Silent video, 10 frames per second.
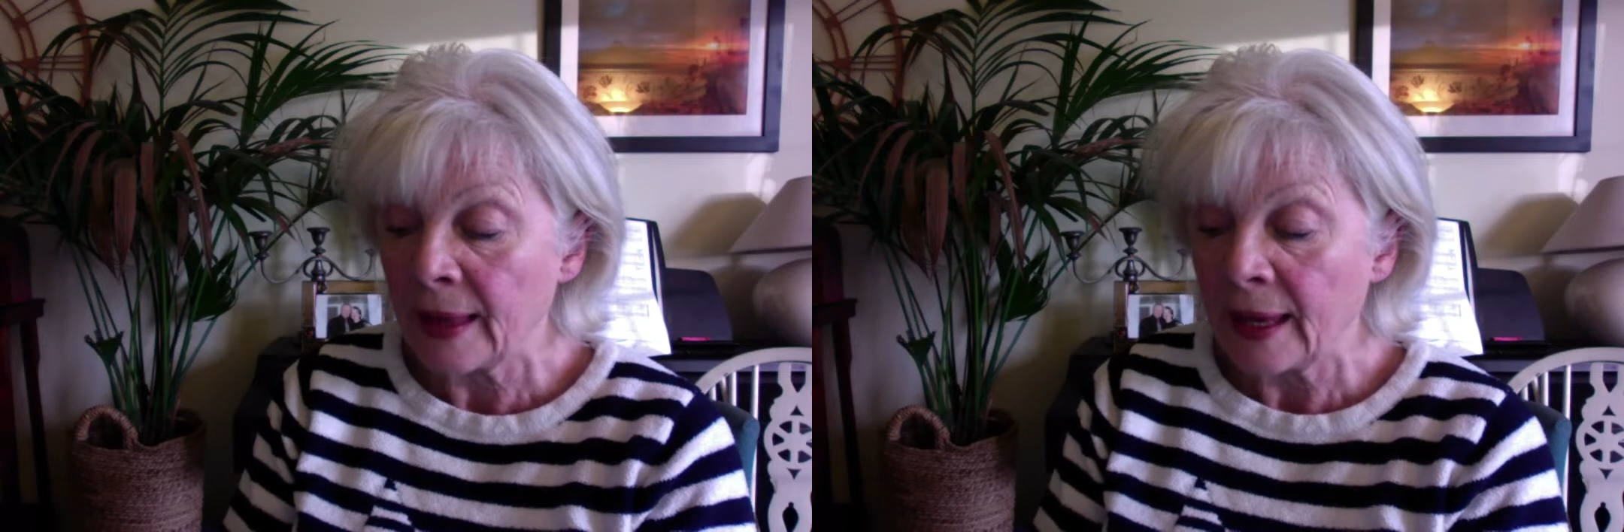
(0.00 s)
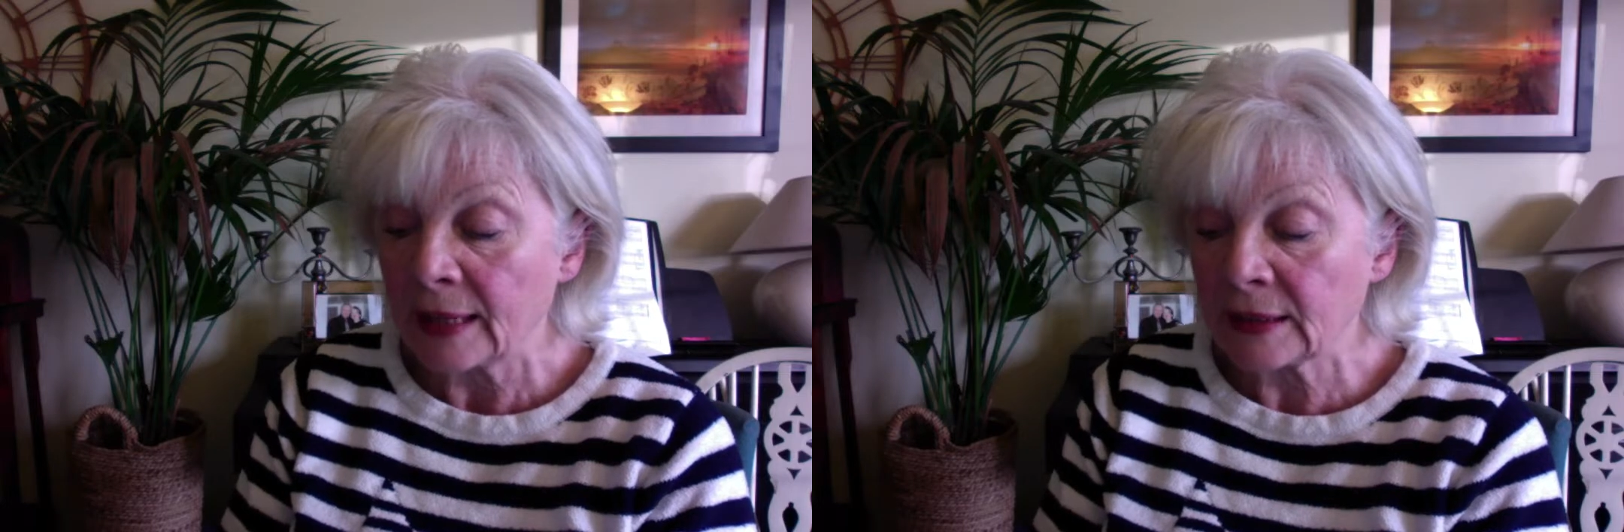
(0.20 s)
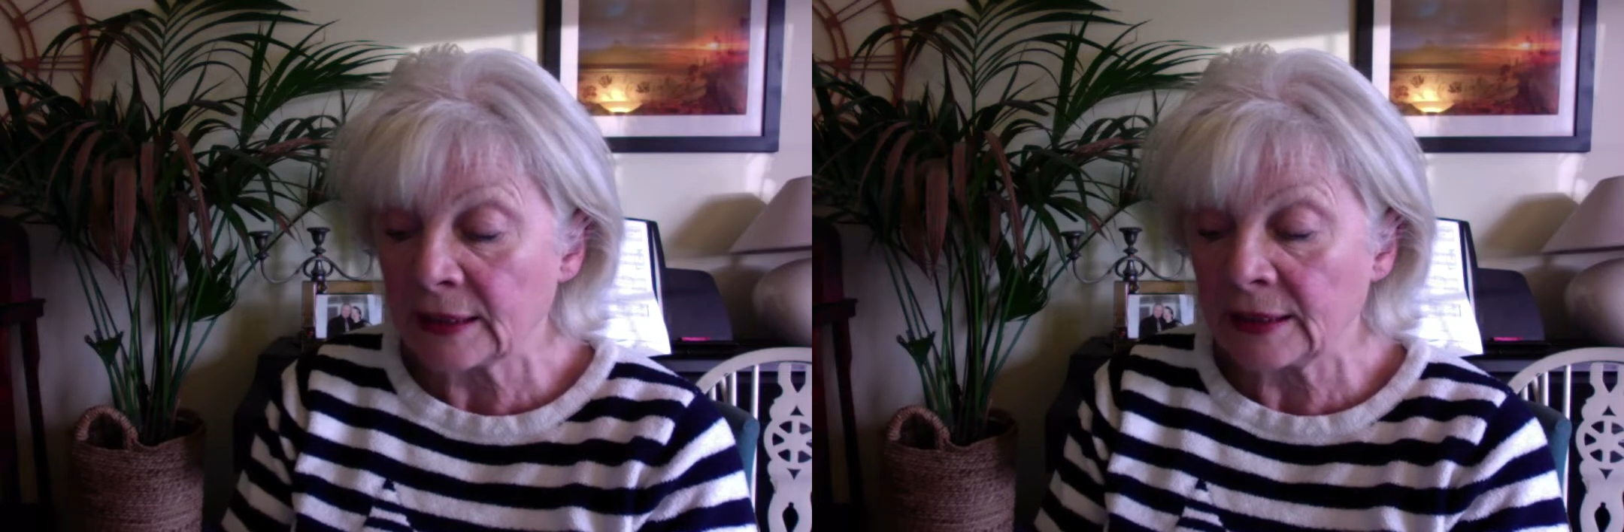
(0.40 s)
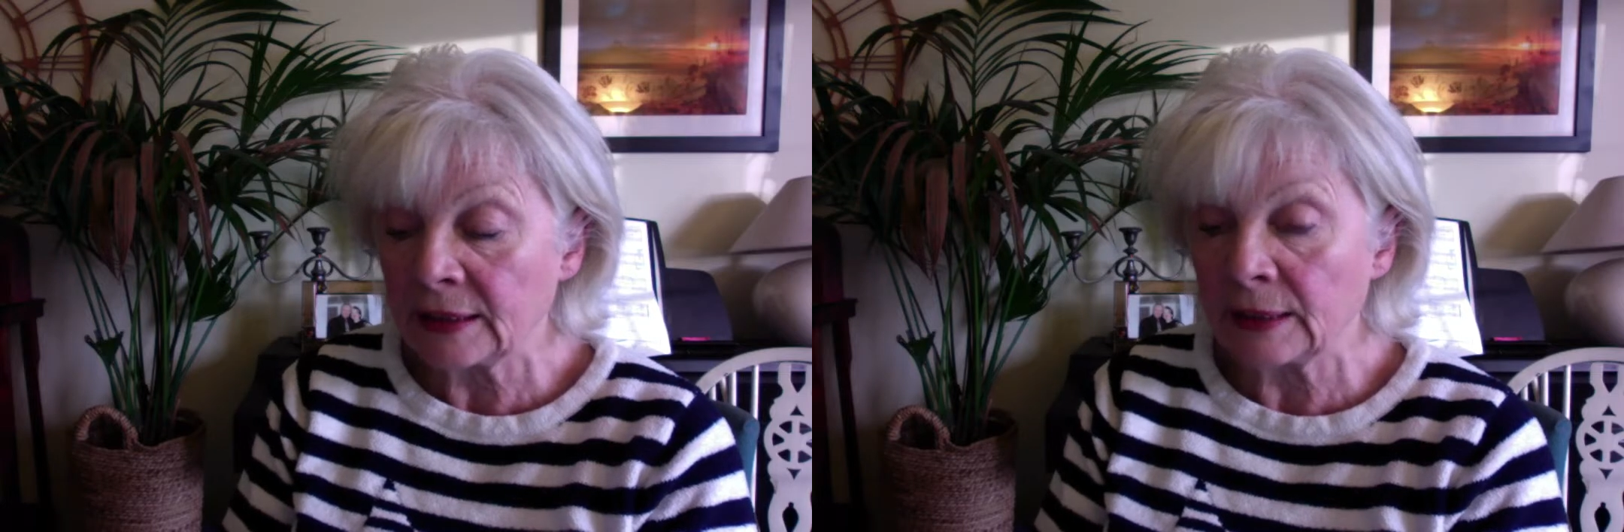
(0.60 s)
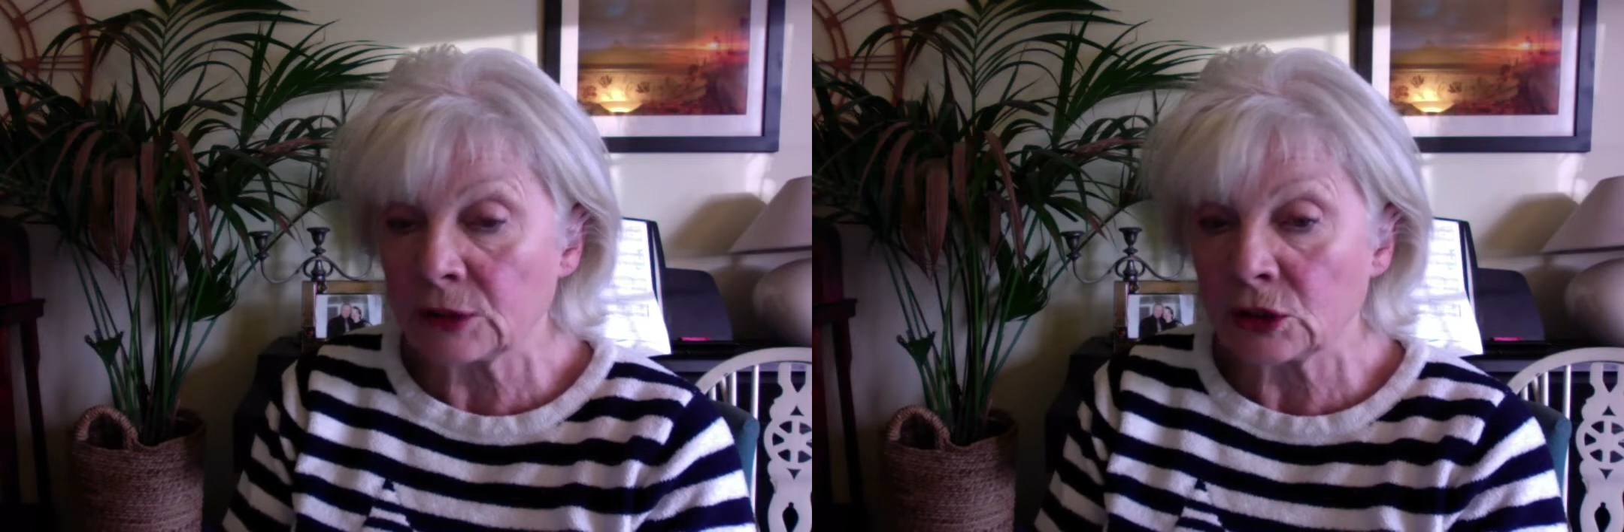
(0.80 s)
has cleared
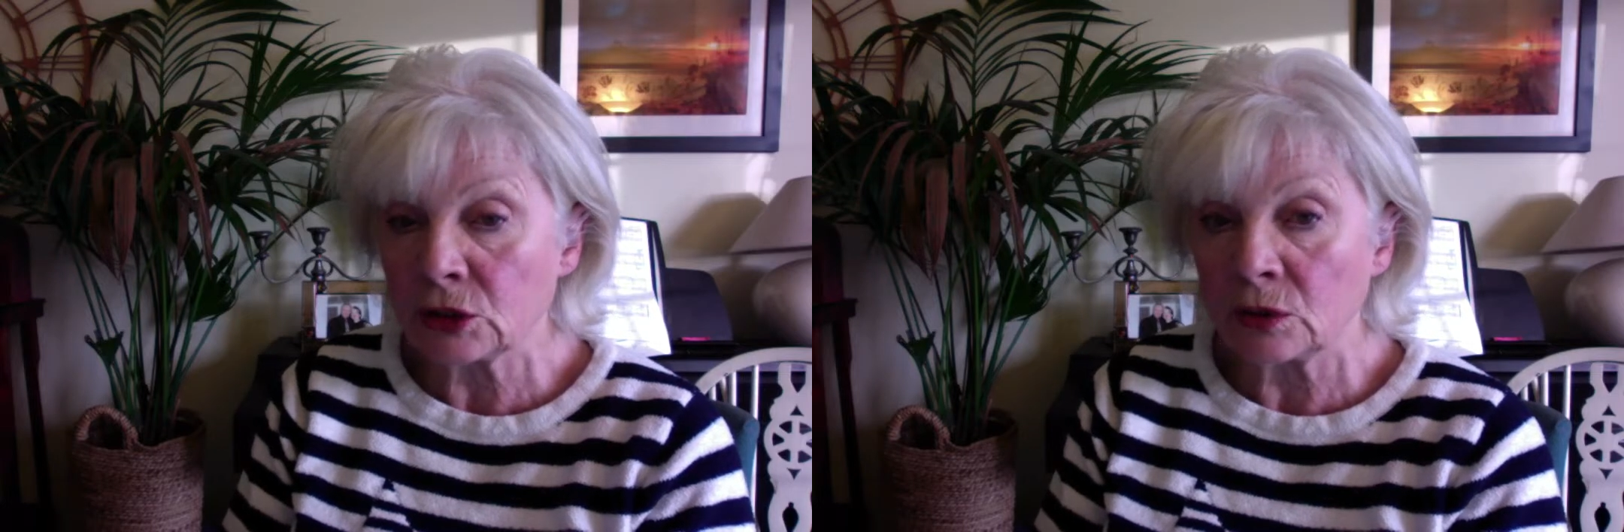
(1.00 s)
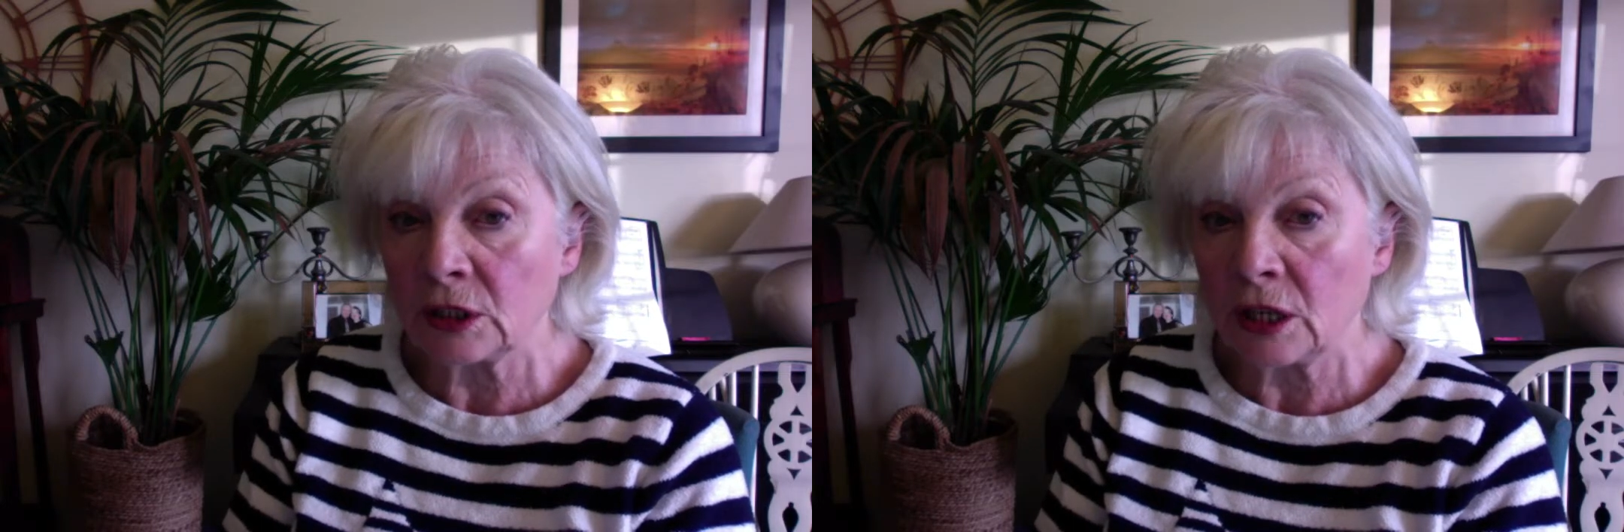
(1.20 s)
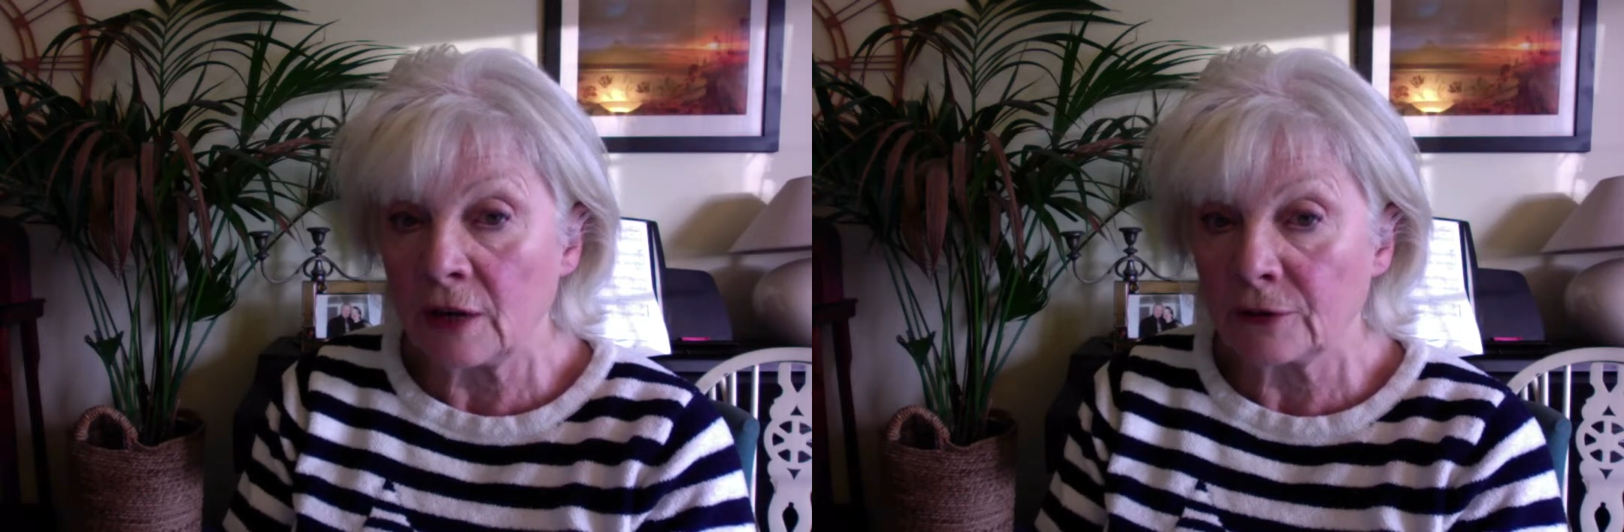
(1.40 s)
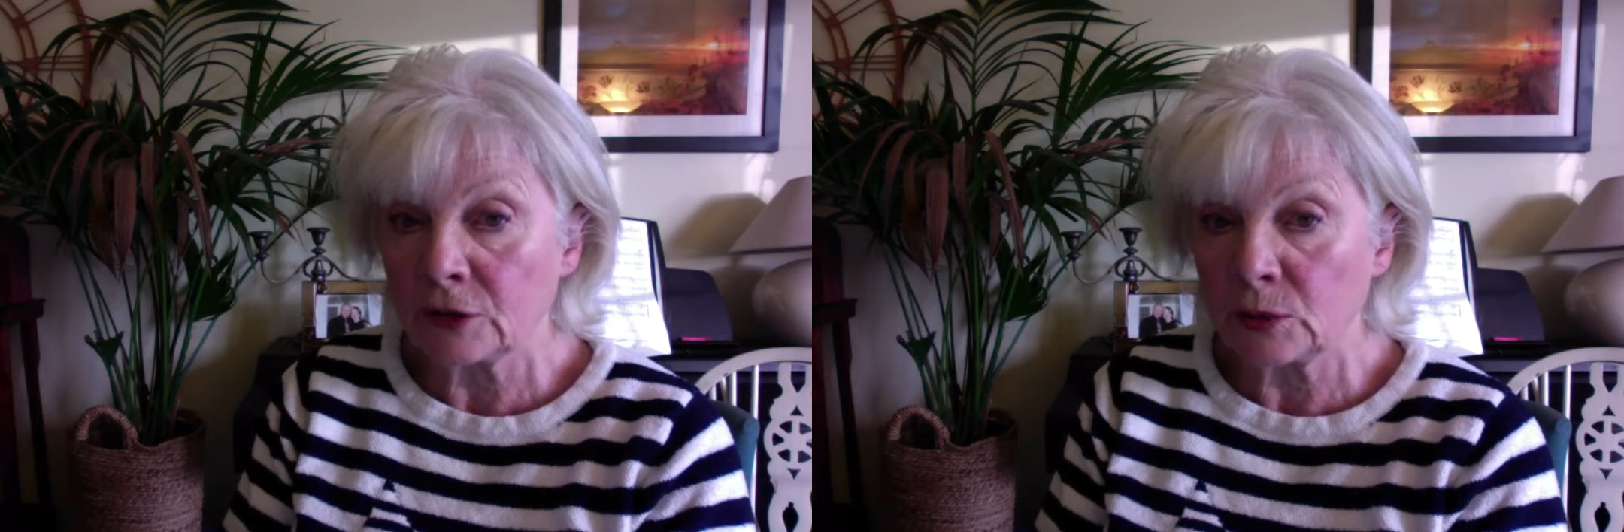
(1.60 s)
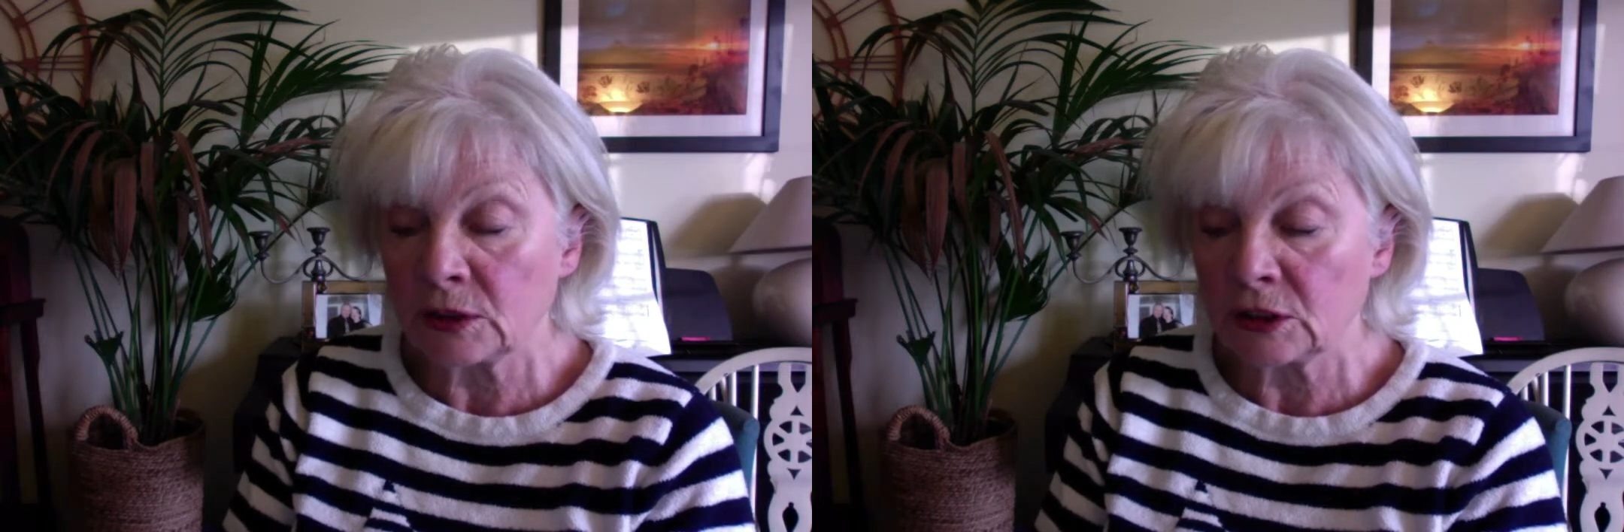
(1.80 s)
up shortly
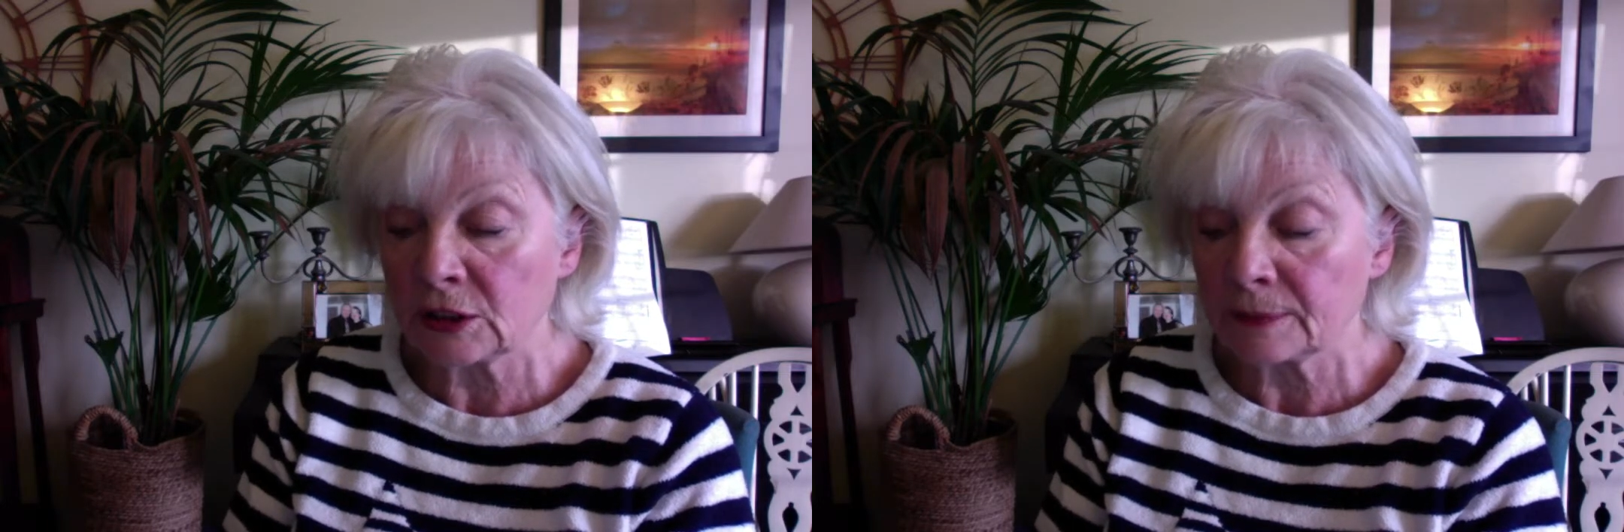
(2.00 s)
afterwards.